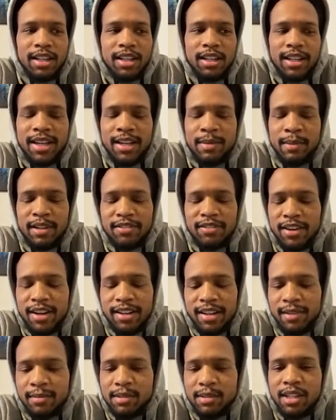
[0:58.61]
like my
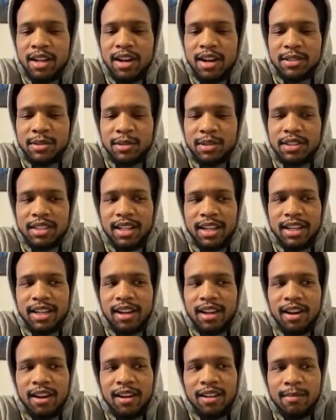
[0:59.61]
friend named Josh was like
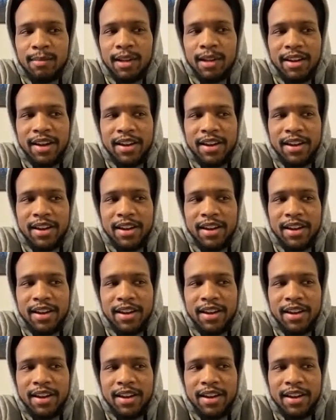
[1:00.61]
all about